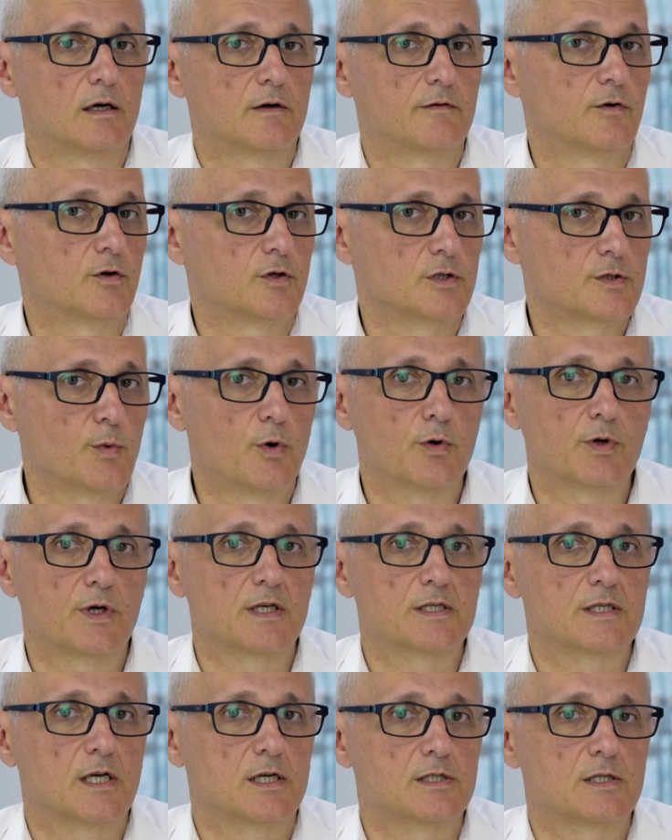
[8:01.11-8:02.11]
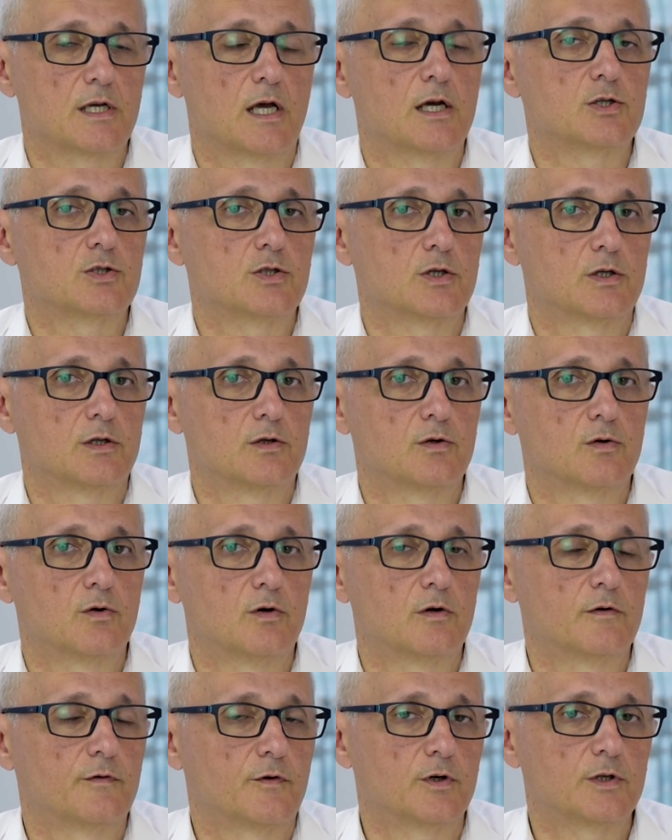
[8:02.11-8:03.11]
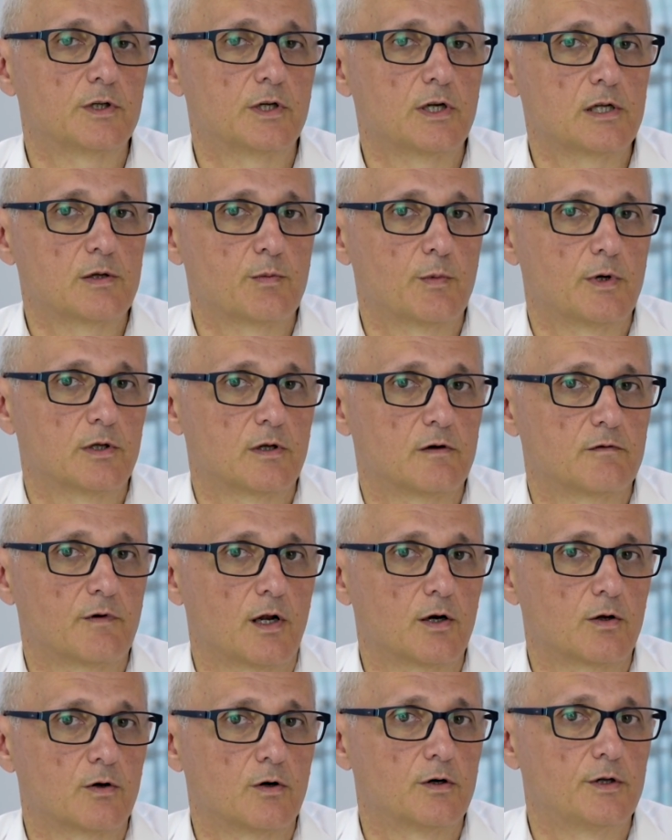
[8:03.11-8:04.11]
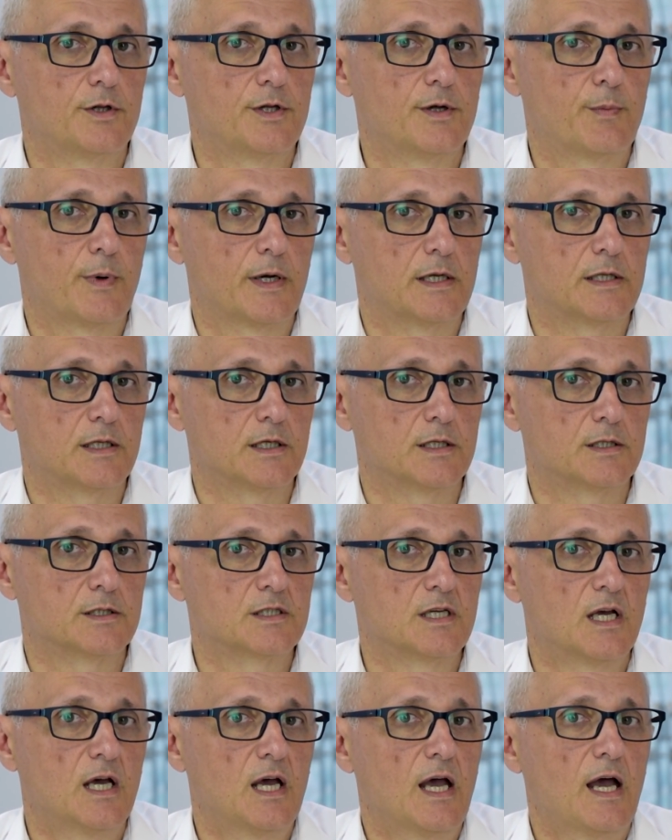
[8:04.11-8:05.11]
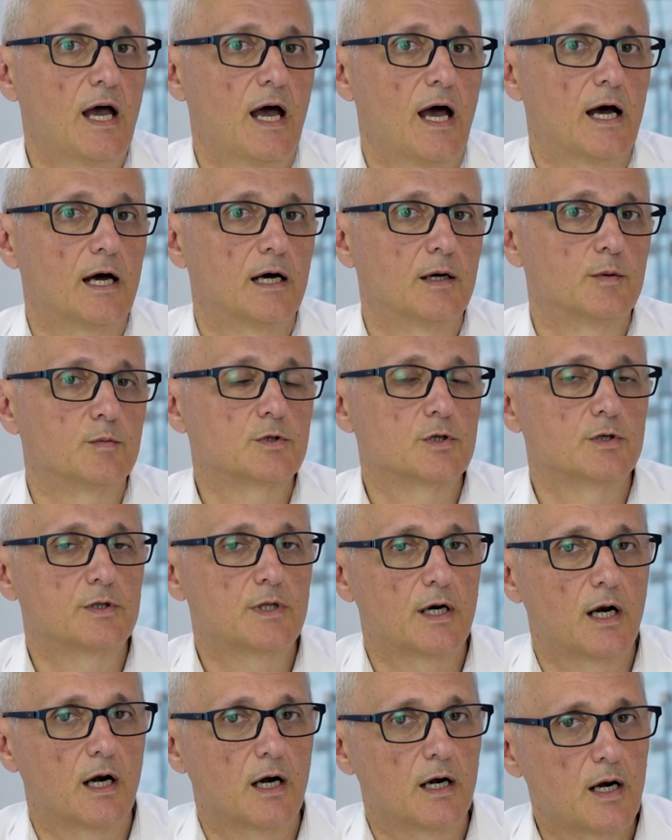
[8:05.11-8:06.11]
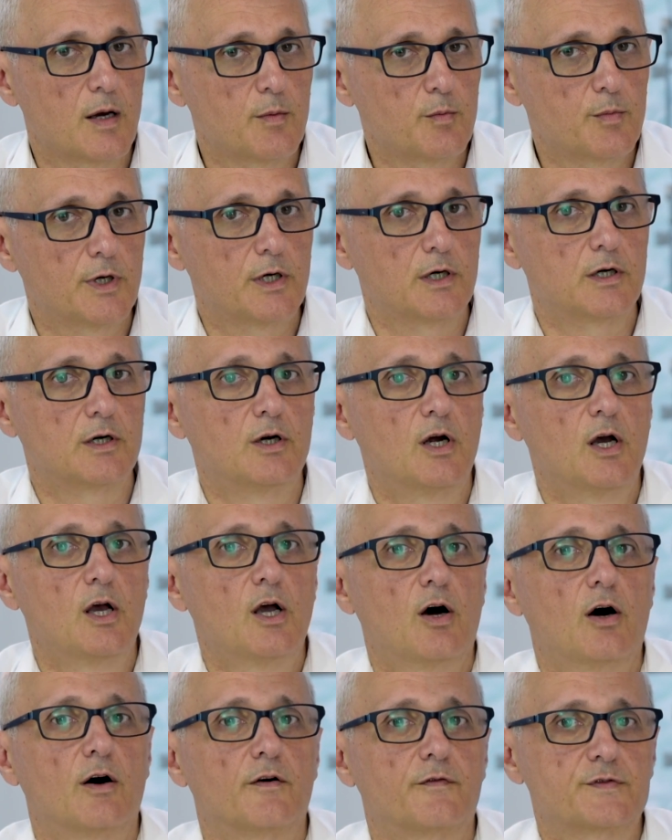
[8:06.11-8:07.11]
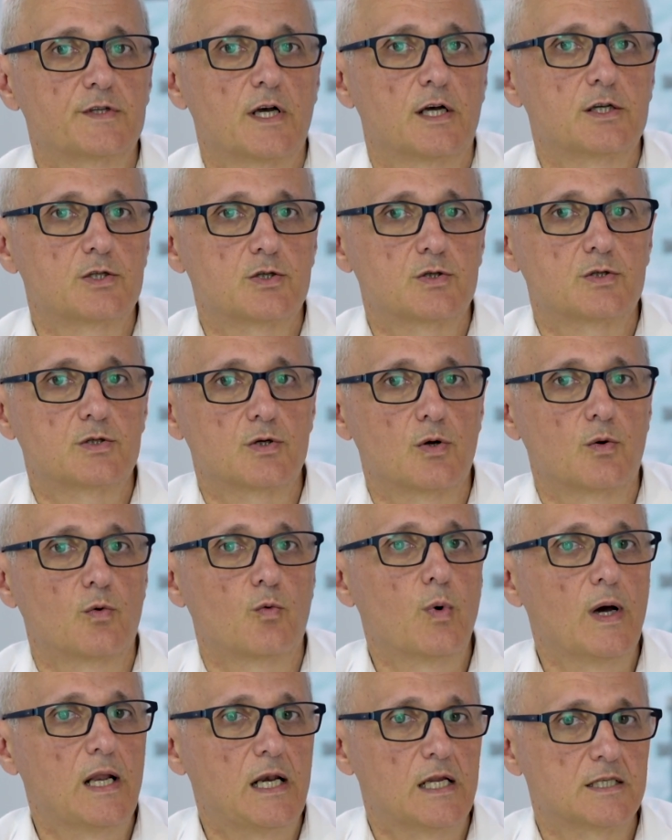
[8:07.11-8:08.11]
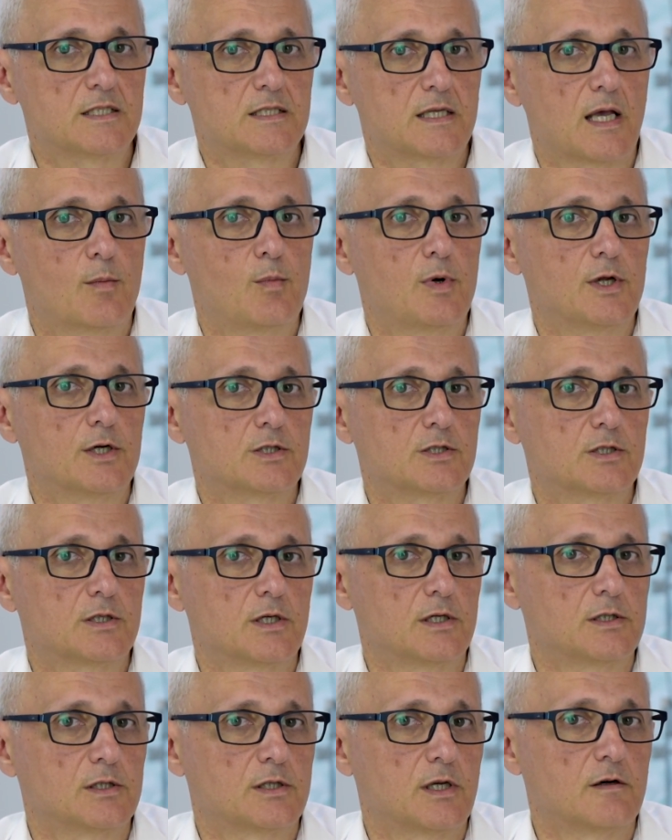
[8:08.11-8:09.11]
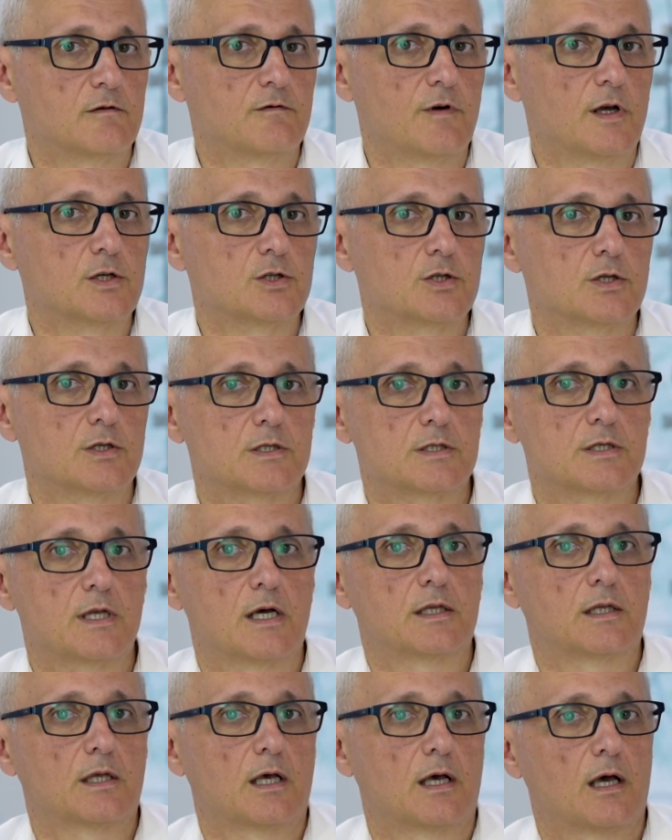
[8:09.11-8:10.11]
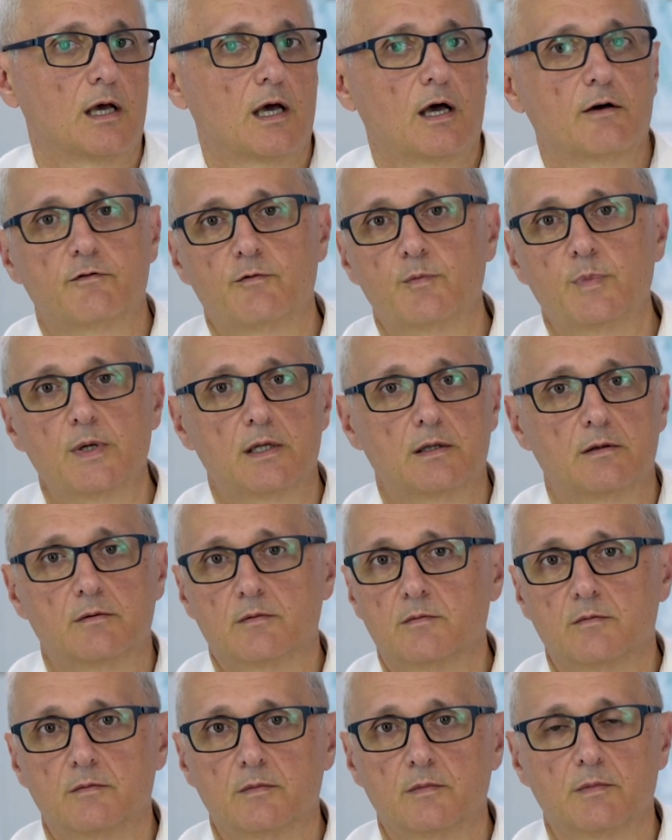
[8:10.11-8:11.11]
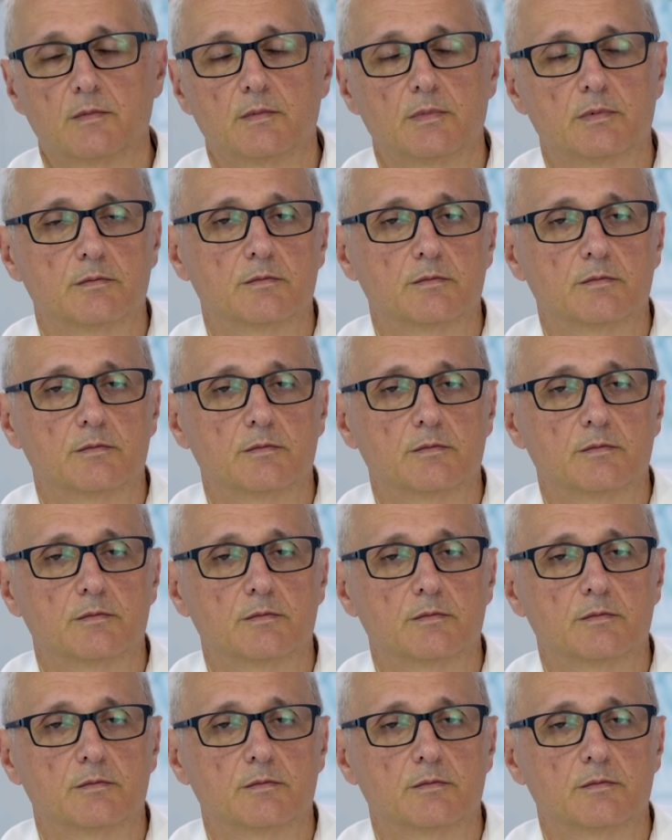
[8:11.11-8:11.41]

for smoking cessation or for treatment of alcohol dependence. So there are a number of such well-established interventions that have been